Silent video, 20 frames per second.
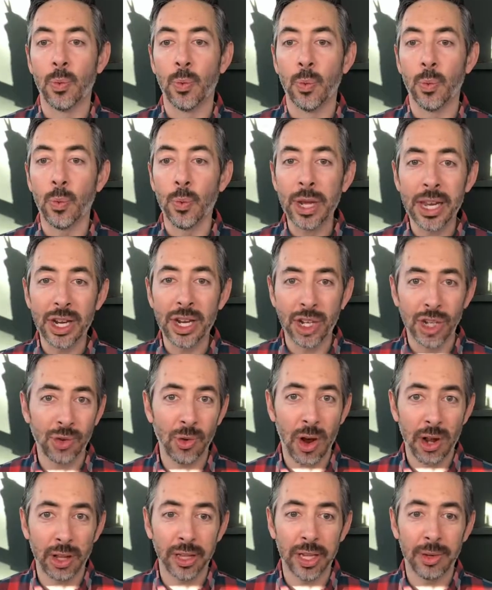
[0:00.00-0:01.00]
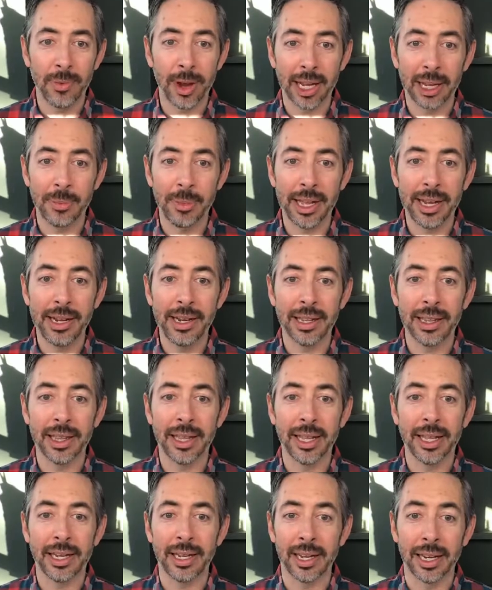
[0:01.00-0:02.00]
we strongly recommend
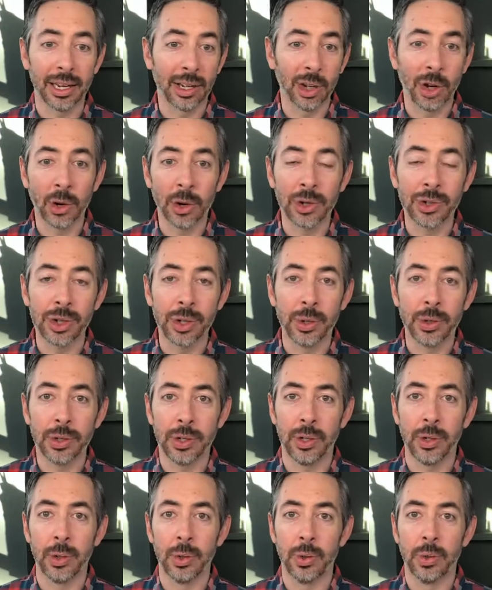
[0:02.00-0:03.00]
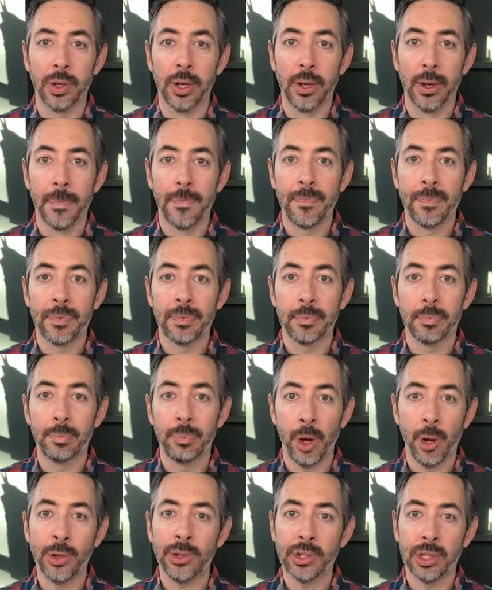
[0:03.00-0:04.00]
that and encourage you to
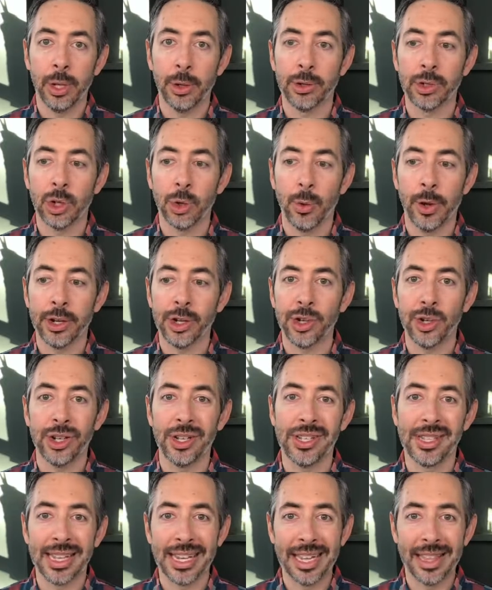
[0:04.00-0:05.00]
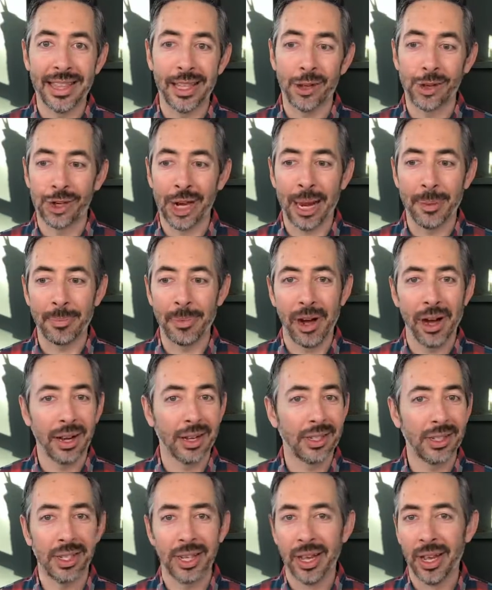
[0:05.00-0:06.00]
post those questions in the chat
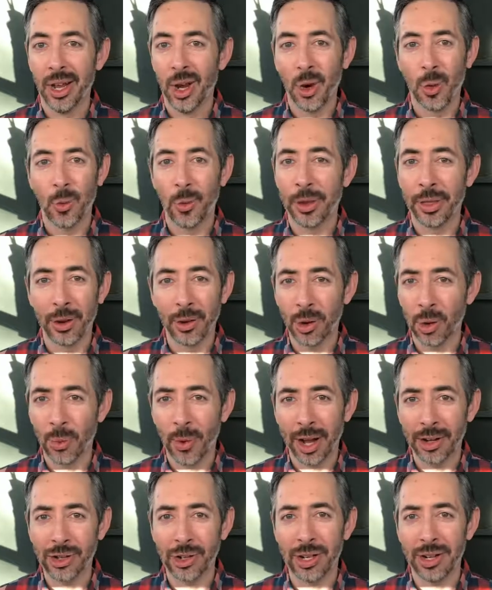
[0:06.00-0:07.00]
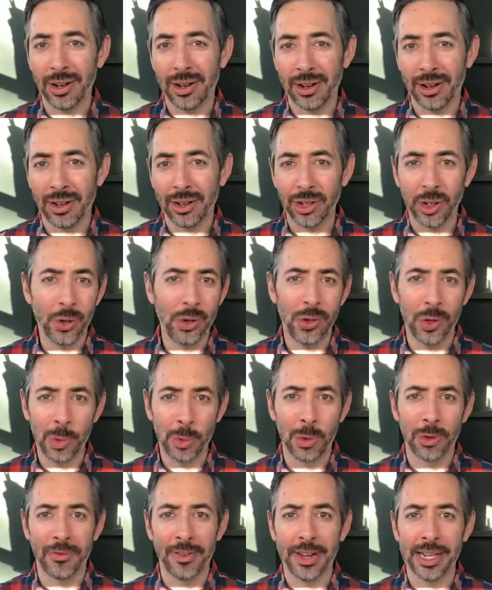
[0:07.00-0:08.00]
box. Whether you're watching on
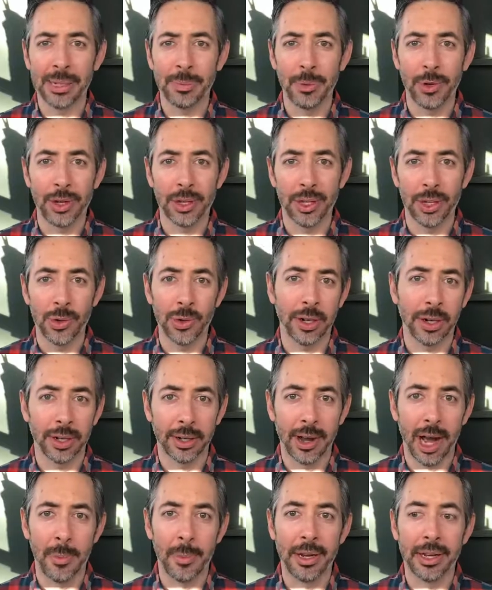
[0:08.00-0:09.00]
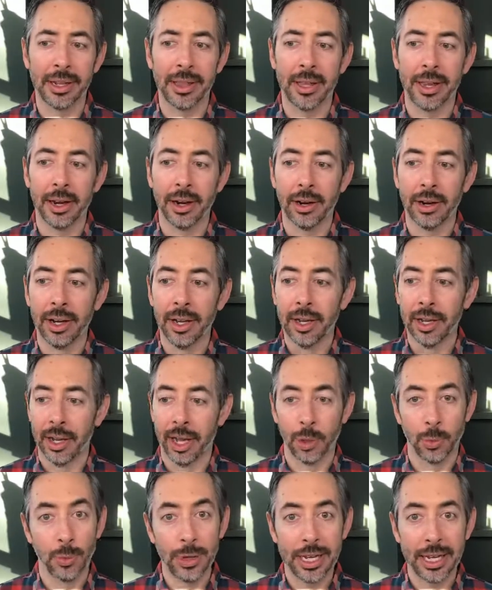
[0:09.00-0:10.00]
YouTube or Facebook, you can comment there
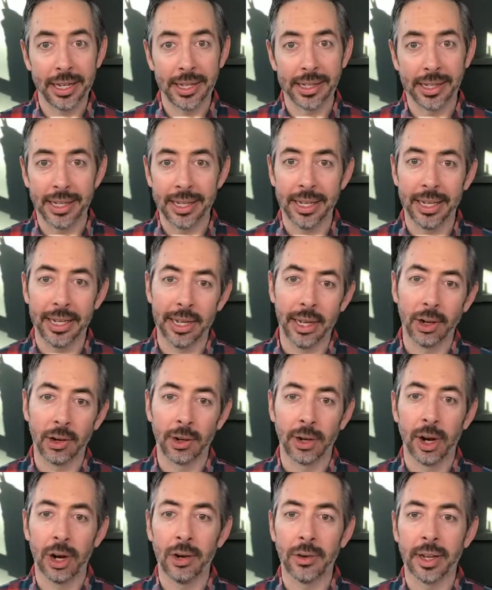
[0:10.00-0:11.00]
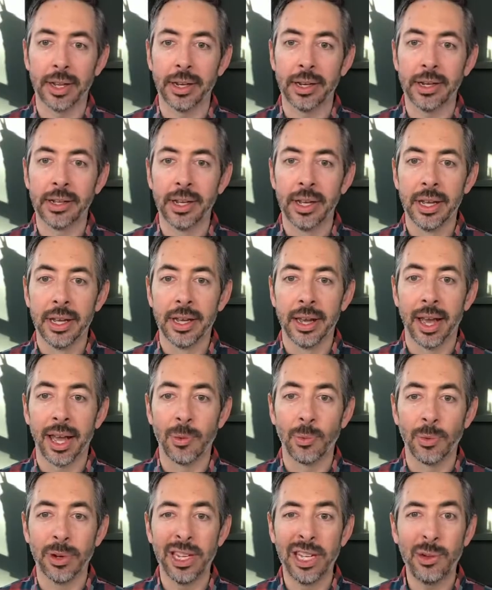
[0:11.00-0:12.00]
and we can see it here on our end.
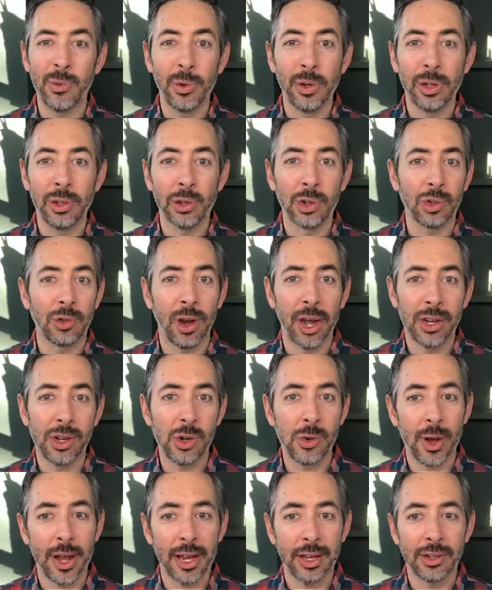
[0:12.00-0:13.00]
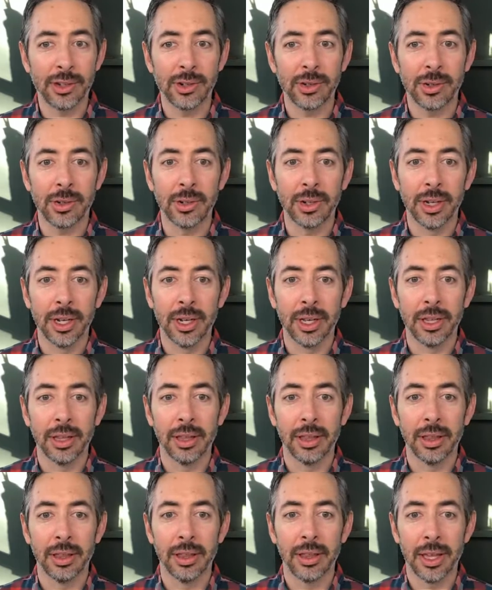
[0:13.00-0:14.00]
And we will try to answer
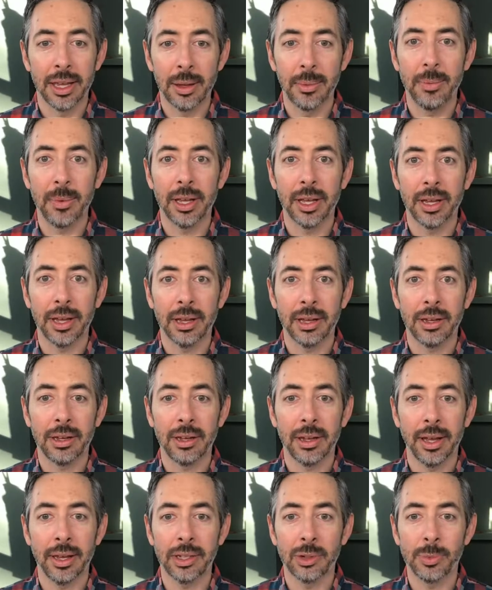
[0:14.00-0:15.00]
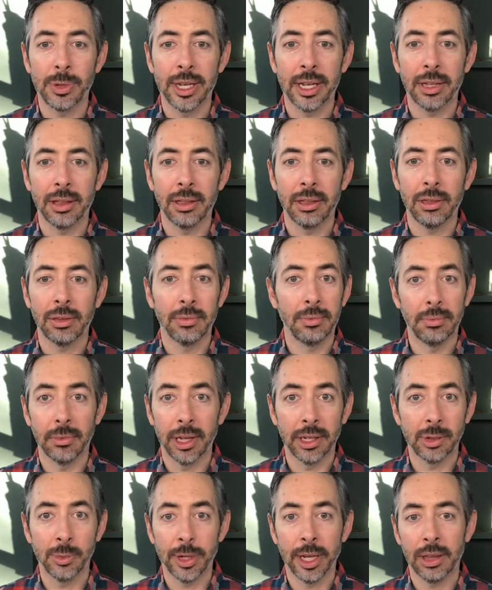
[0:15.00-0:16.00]
them as we get
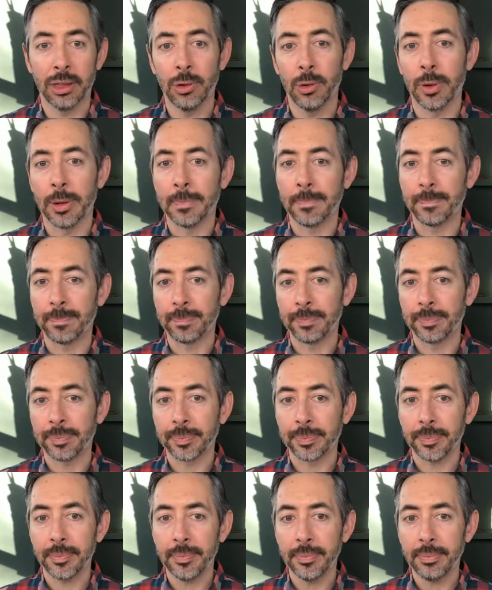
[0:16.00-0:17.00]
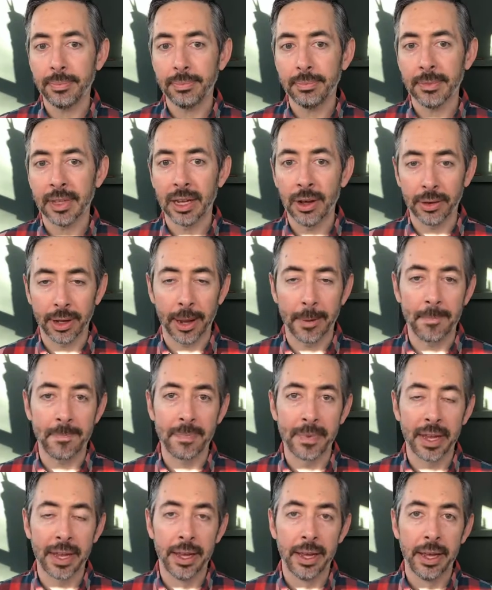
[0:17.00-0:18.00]
through it. Okay,
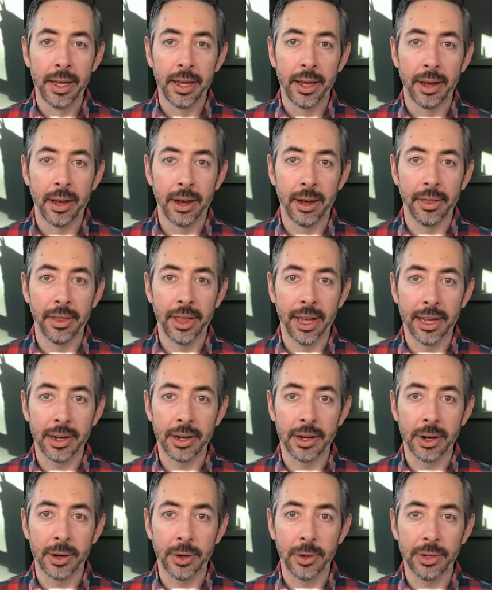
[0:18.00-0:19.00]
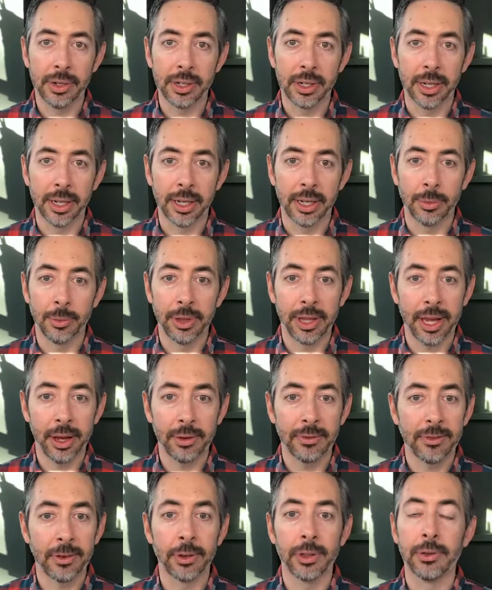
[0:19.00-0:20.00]
on that note, and
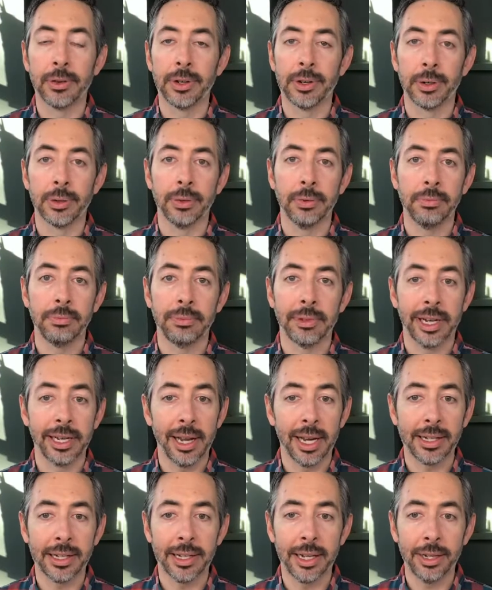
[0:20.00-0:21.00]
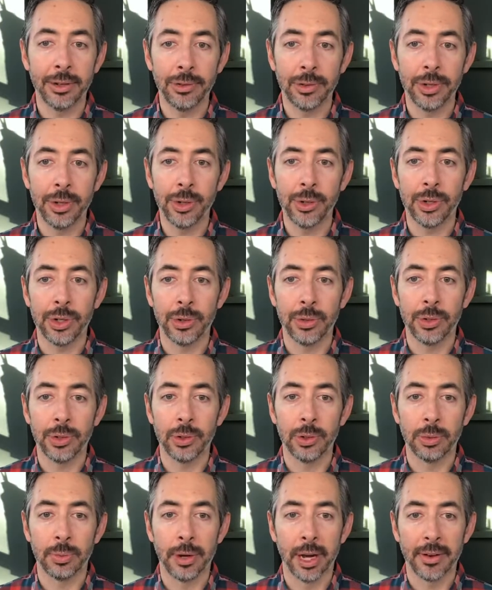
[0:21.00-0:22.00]
without further ado, I'd like to introduce you
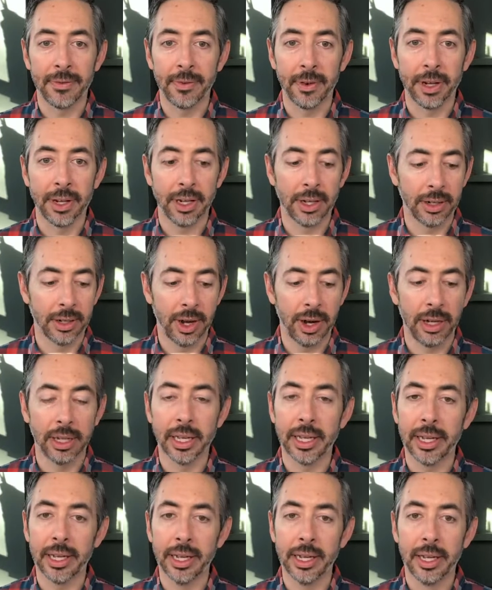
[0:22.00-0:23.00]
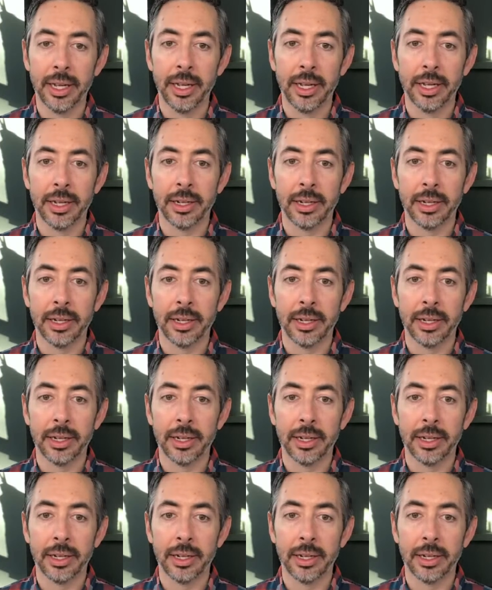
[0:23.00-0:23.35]
to my friend and colleague,